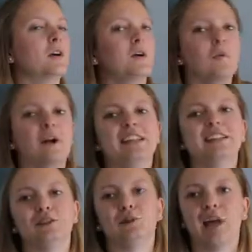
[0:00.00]
way
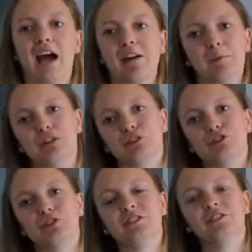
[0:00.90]
into the Harry Potter
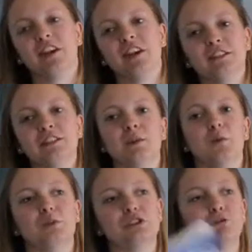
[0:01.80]
universe
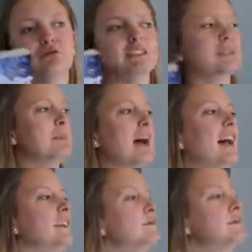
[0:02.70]
was through this
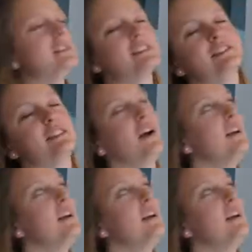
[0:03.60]
man. So